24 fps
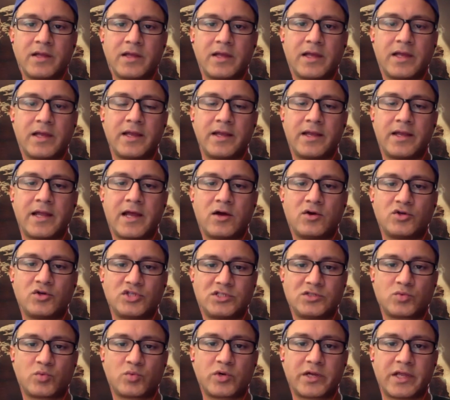And now
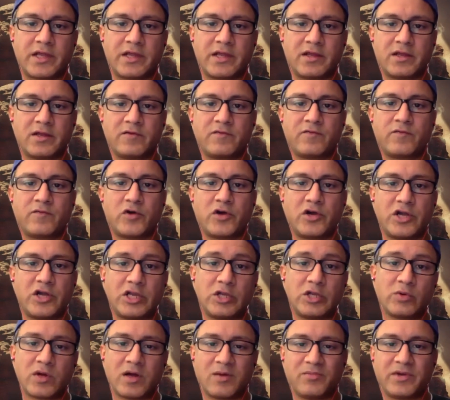she's working for a
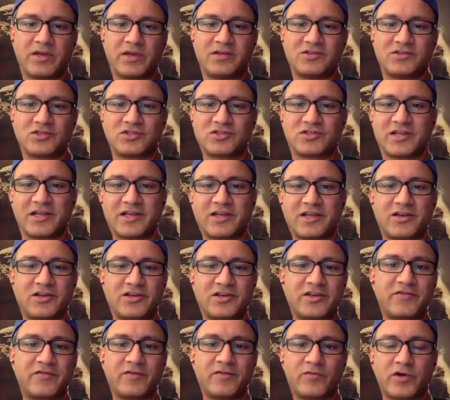new company. She's like in a
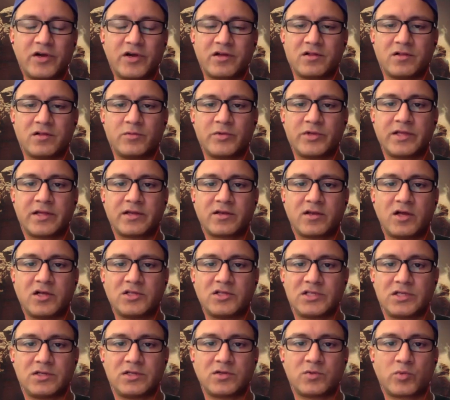different vertical with
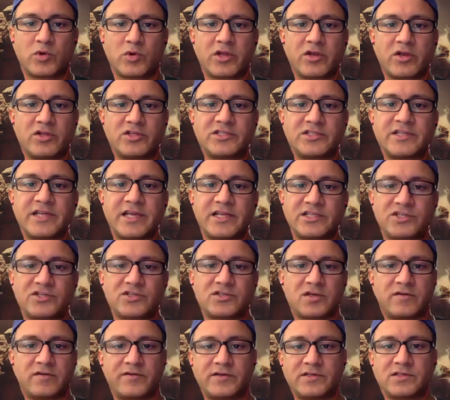technology, working on staging
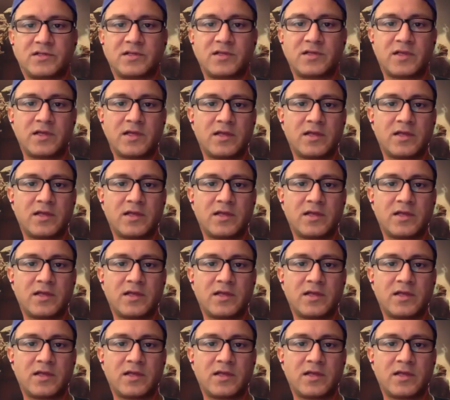servers.